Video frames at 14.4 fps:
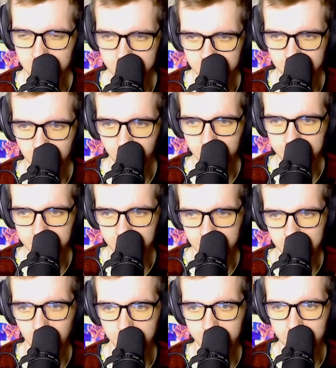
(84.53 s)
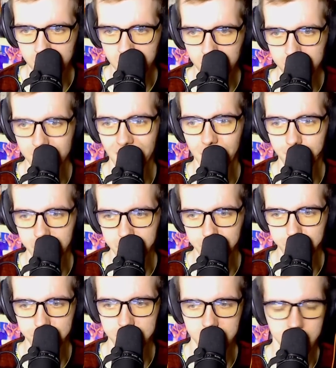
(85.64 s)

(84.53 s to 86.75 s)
no idea. No one really knows that much.